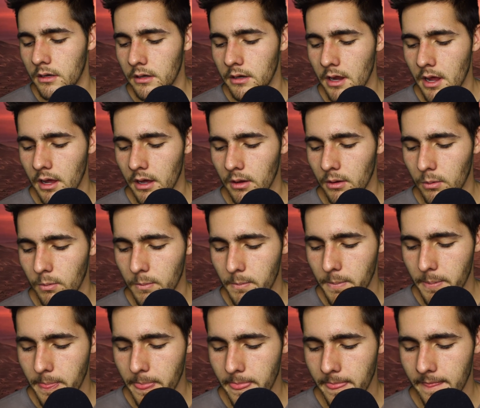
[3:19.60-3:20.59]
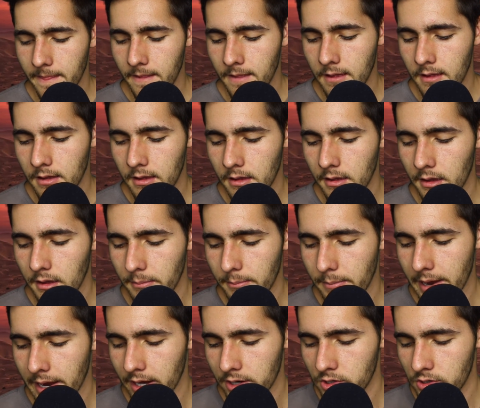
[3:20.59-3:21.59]
Now,
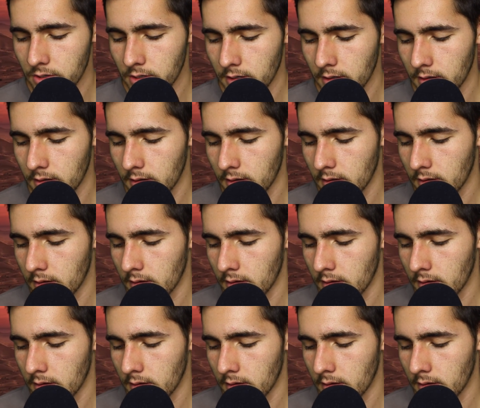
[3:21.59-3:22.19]
imagine